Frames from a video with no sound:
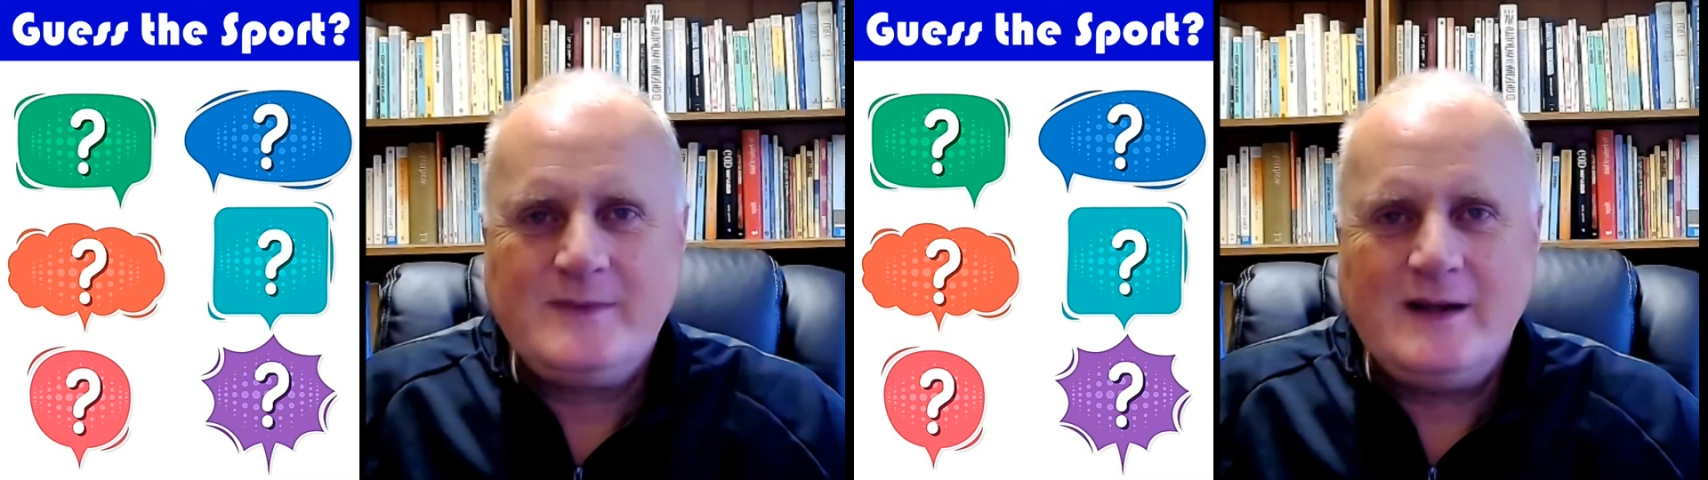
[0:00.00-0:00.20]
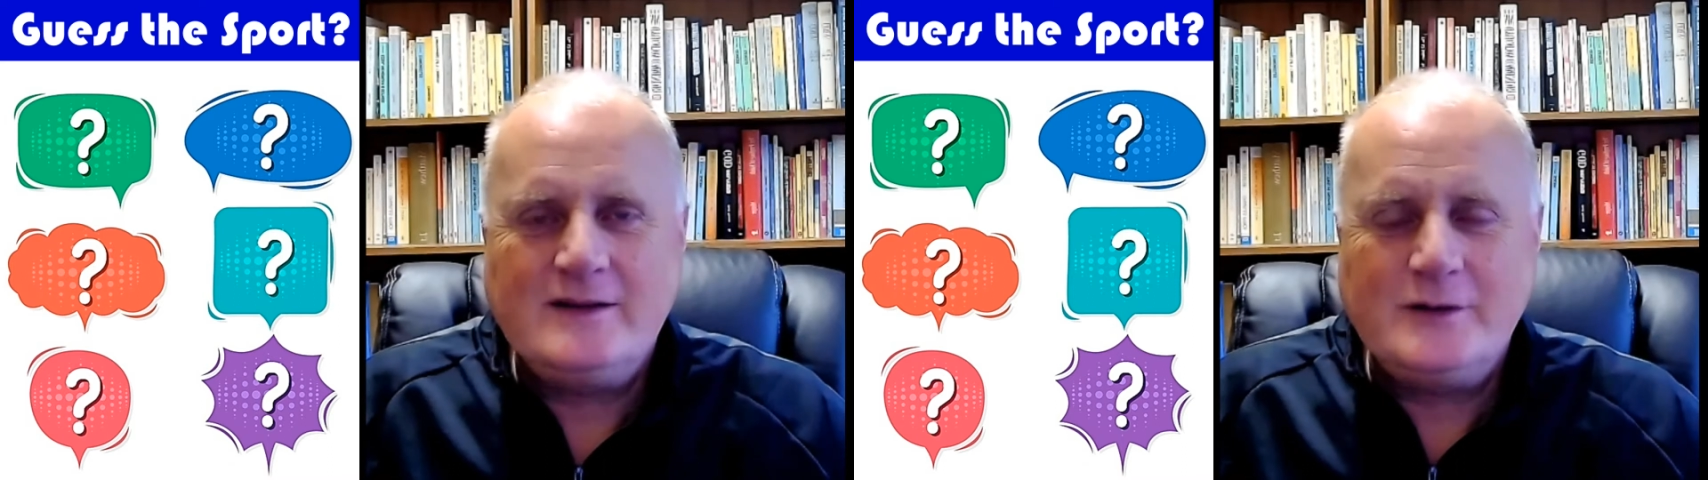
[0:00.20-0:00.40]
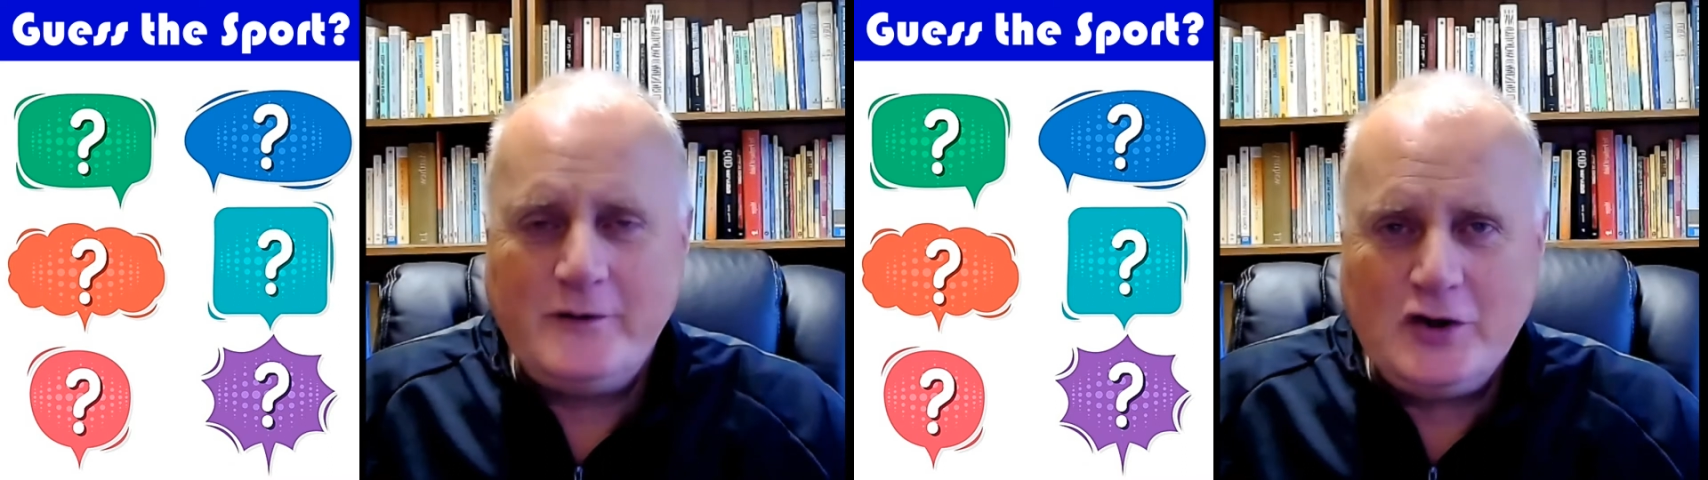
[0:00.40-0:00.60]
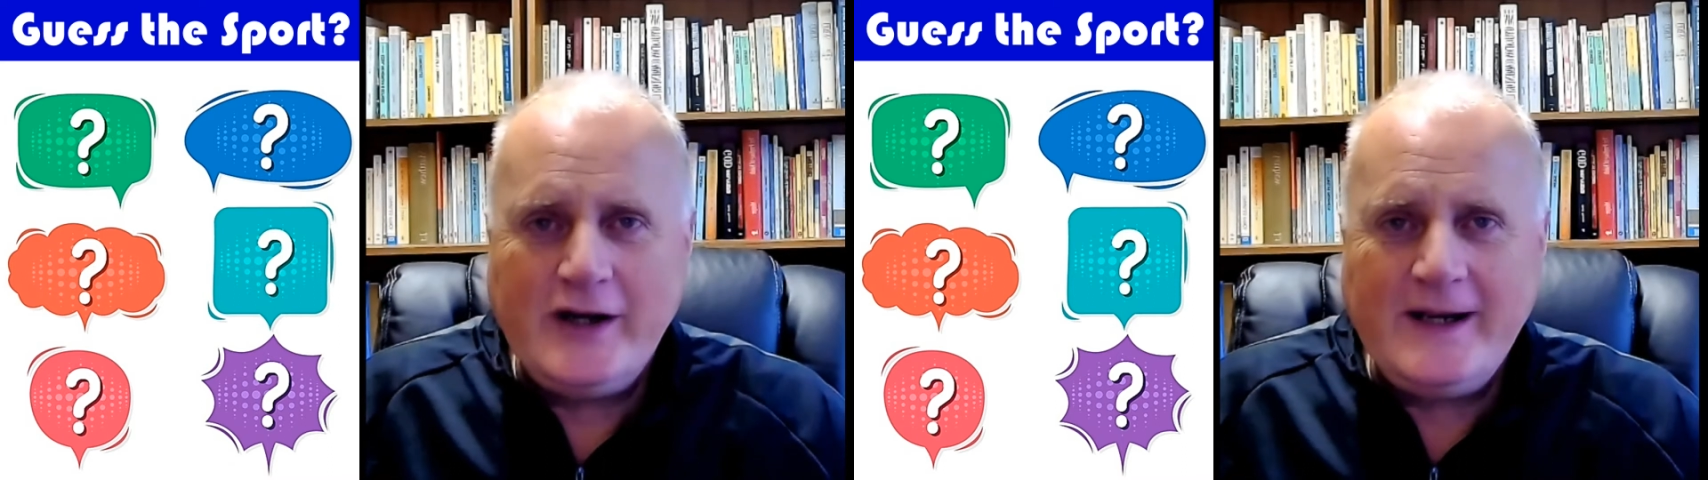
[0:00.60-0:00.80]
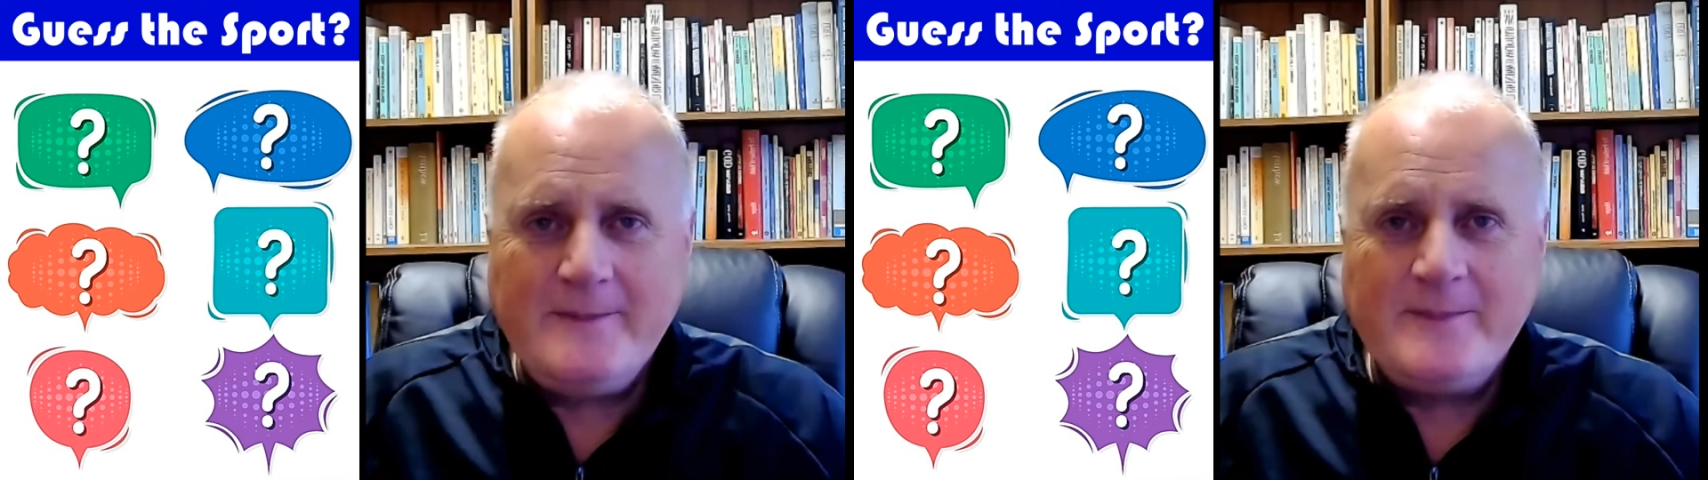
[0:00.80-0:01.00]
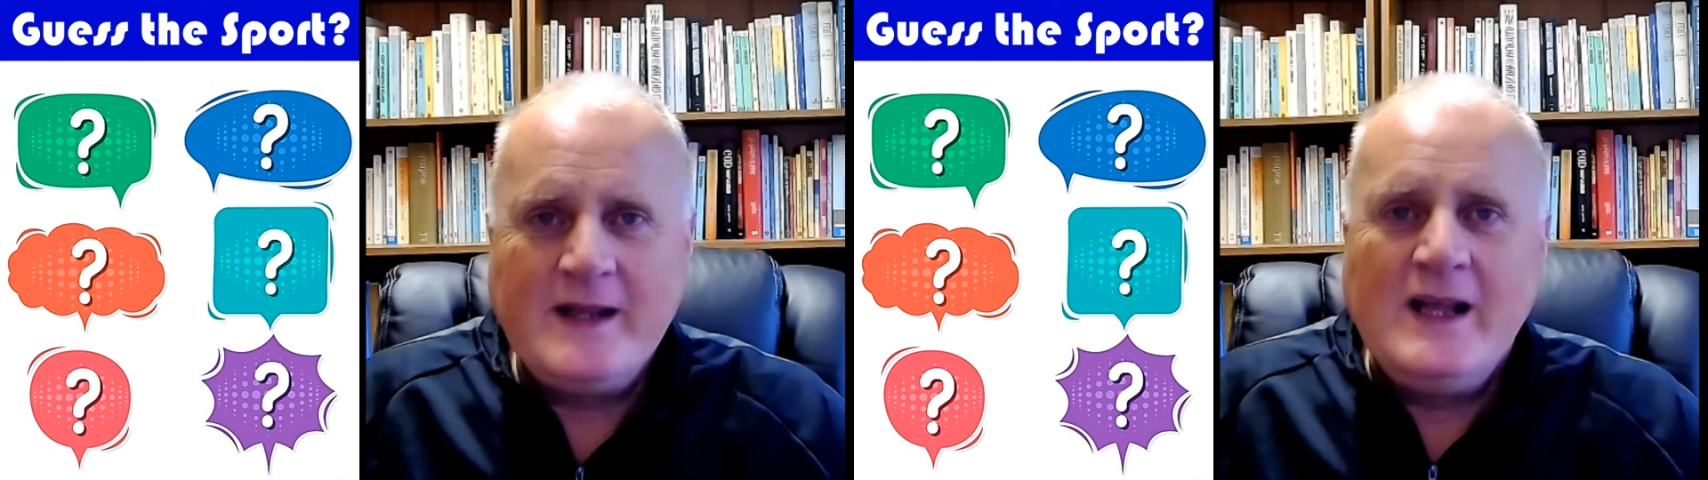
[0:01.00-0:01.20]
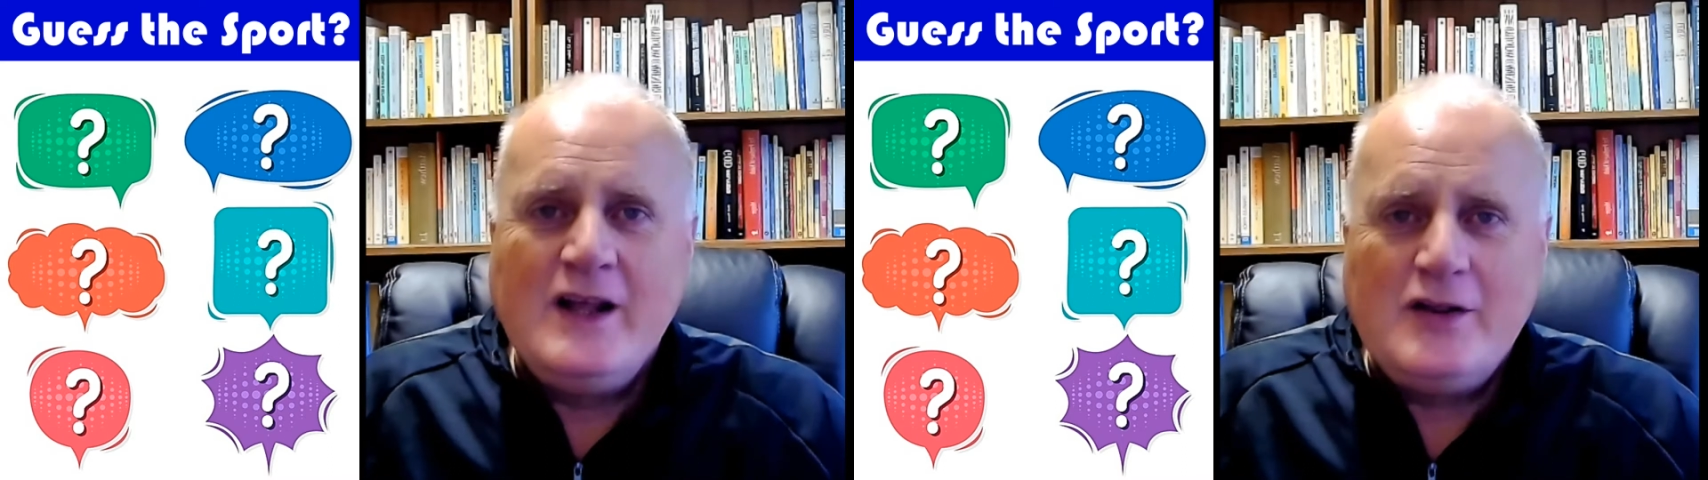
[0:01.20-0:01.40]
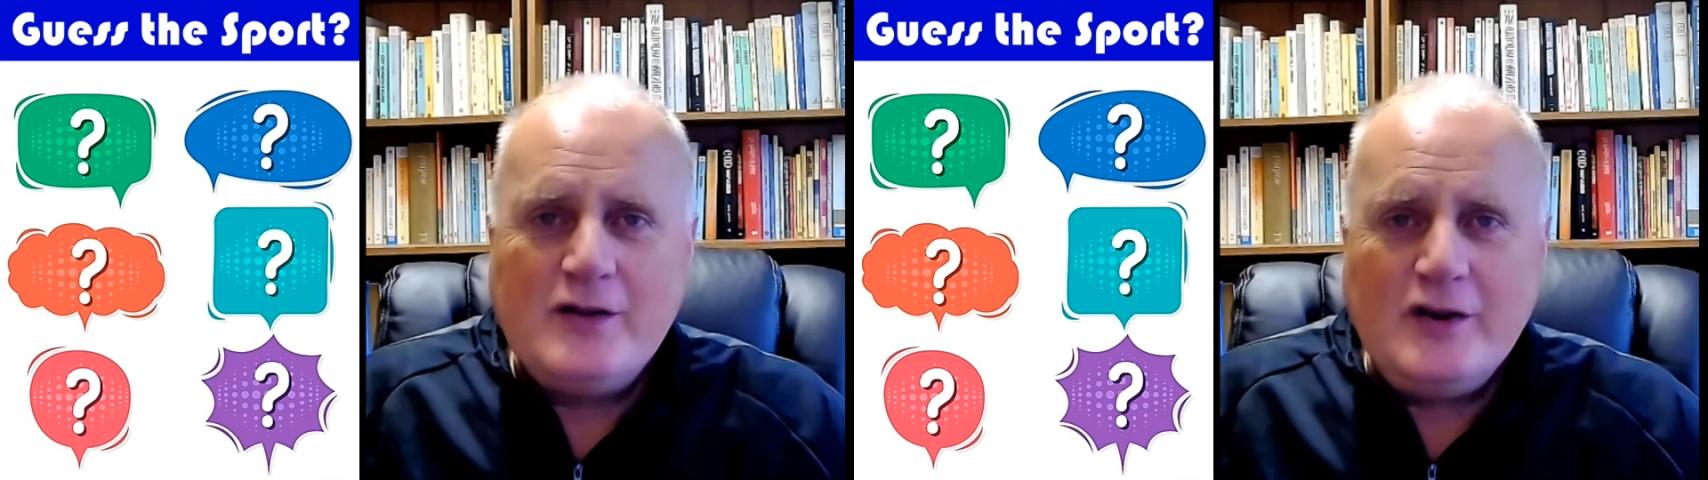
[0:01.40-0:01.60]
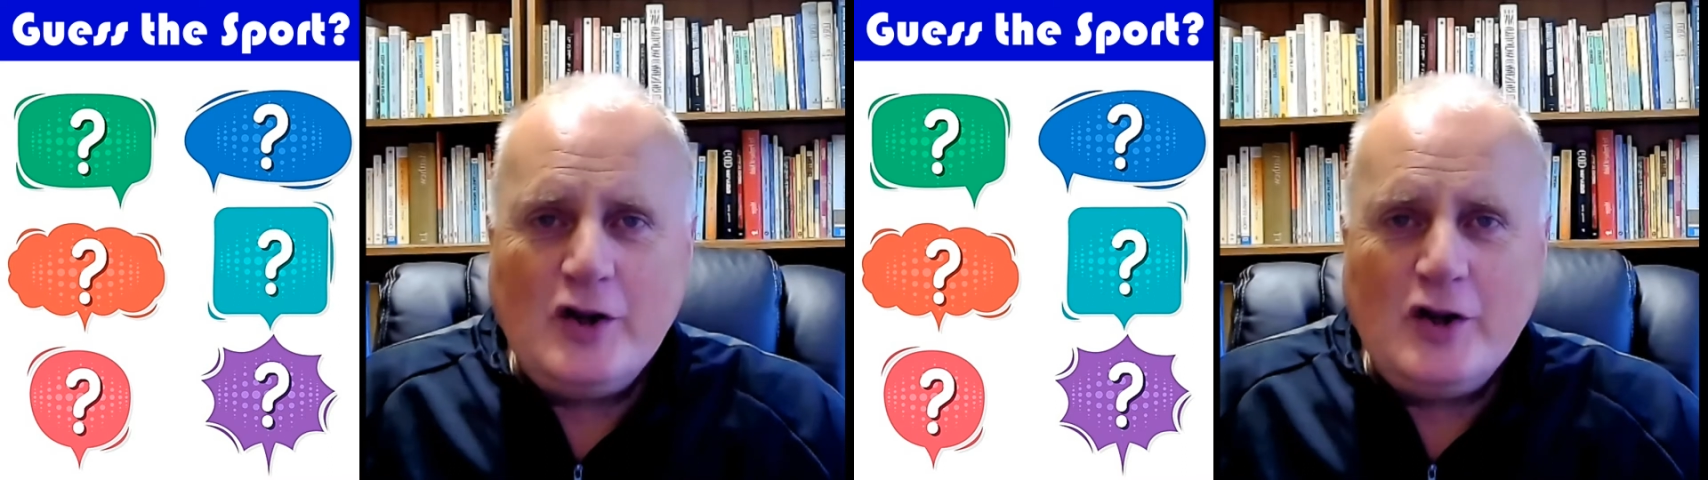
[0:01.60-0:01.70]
So have you got it? The